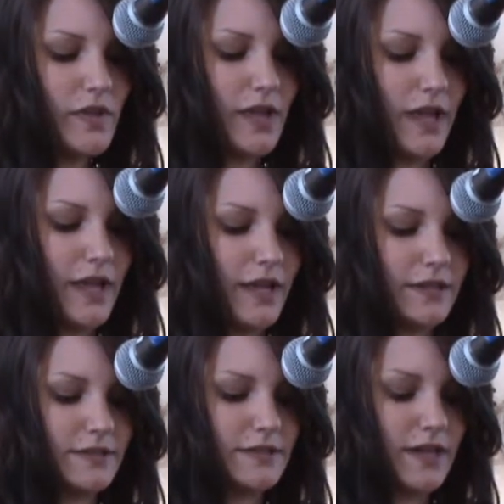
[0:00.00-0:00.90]

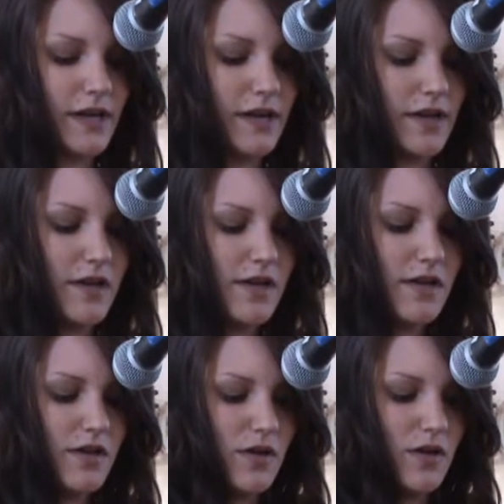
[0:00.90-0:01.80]
and uh,
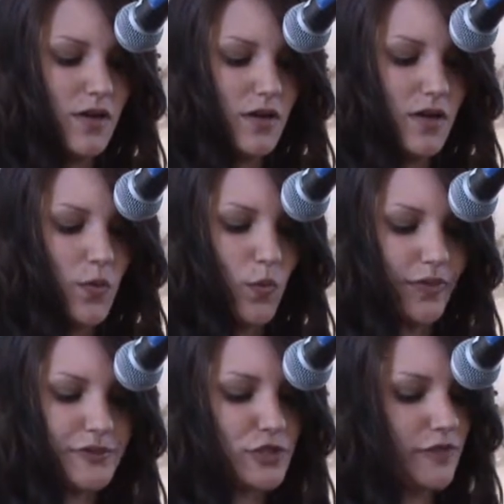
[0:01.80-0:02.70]

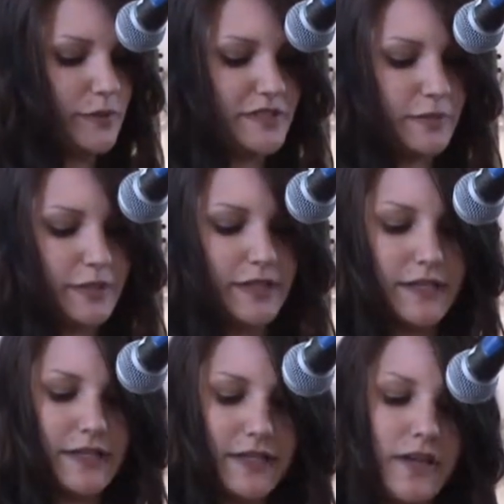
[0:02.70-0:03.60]
when the survey was
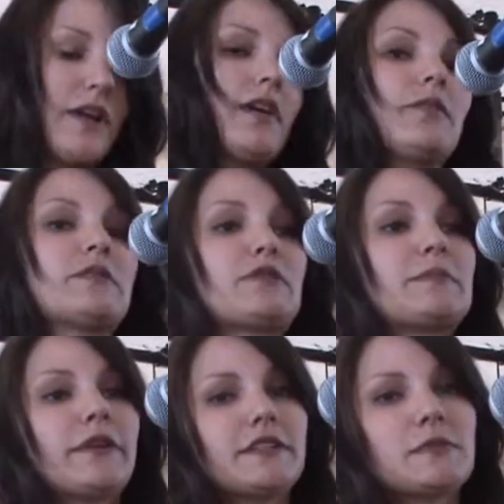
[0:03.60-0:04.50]
completed,
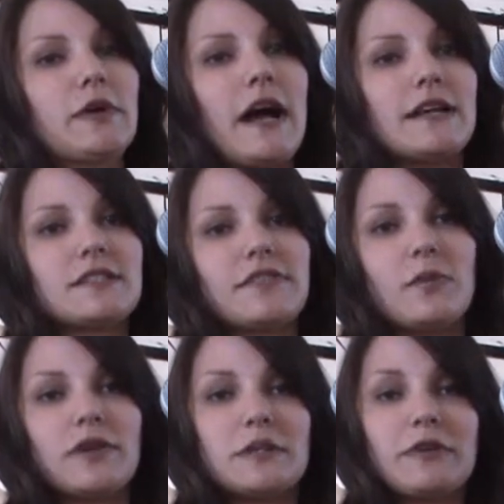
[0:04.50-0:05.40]
respondents were asked if they
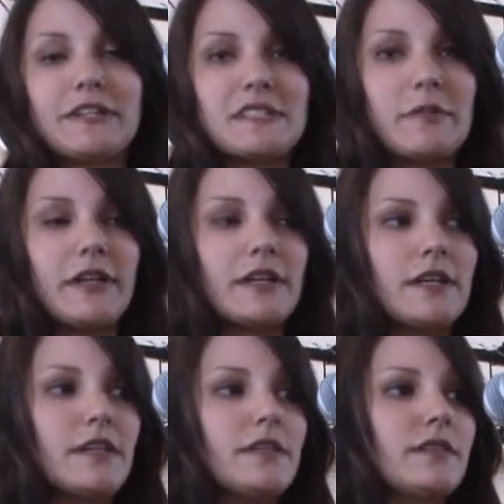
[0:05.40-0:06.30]
wanted to participate
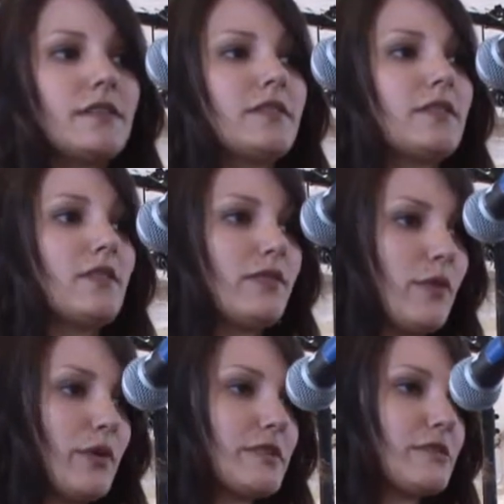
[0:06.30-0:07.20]
in the
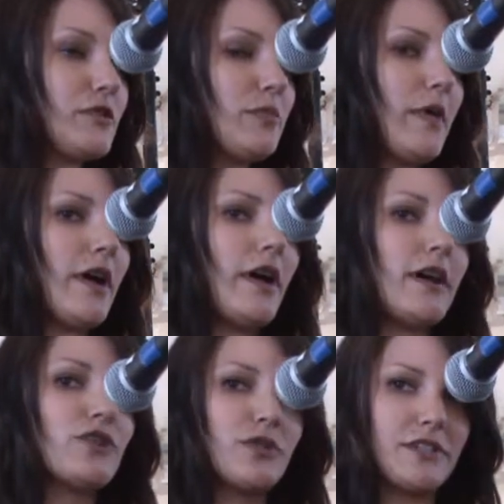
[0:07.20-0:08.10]
focus group.
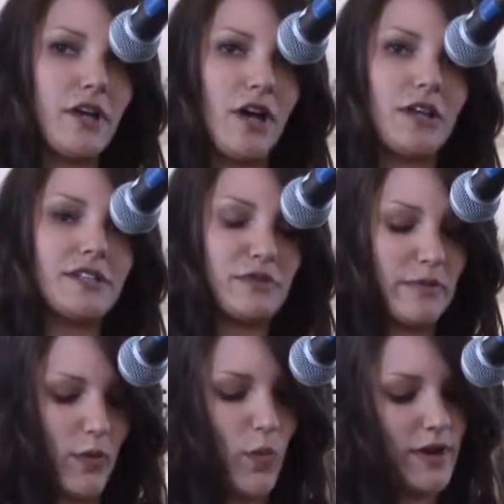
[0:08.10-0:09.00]
Uh, Georgian College is
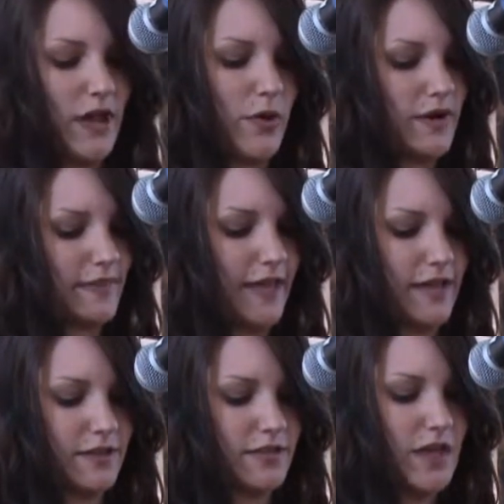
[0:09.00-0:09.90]
about one hour in
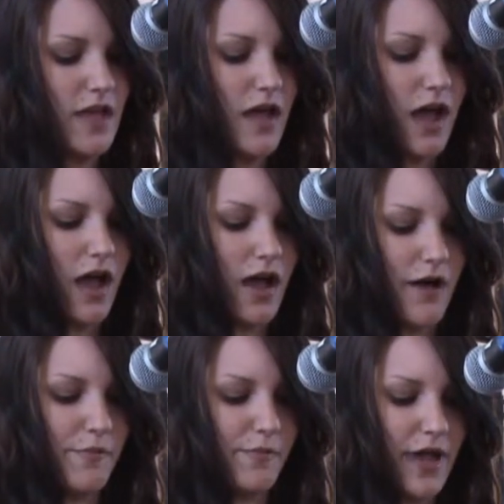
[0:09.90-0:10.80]
length.
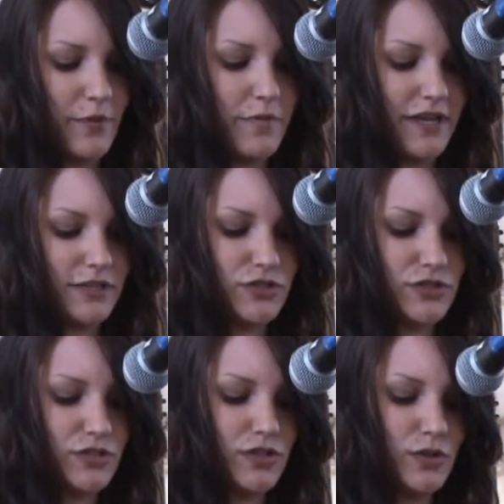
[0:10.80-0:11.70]
Um, and we
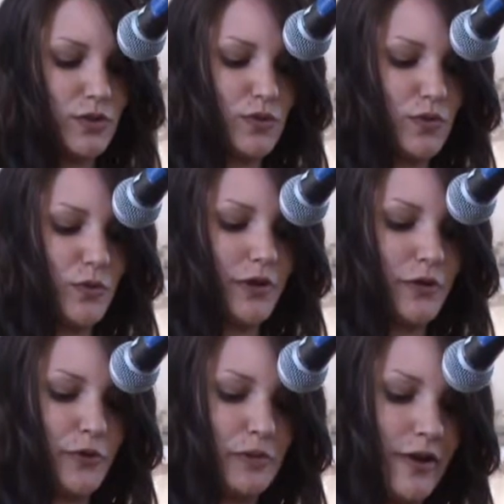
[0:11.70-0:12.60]
managed to
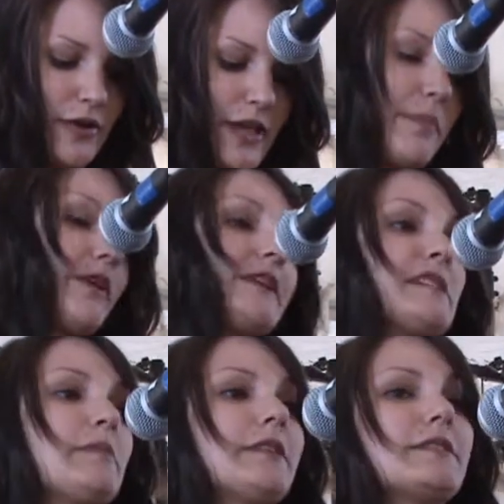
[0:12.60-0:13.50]
recruit about eight
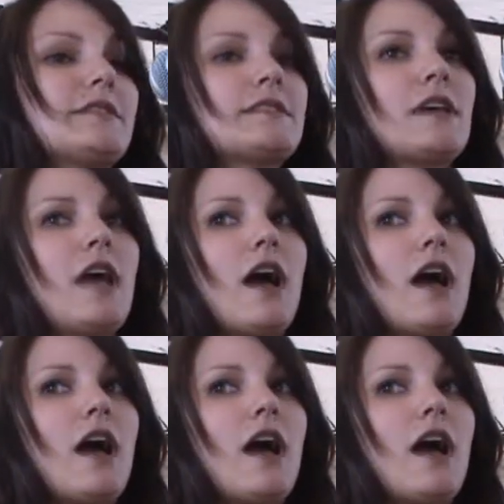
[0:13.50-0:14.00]
participants,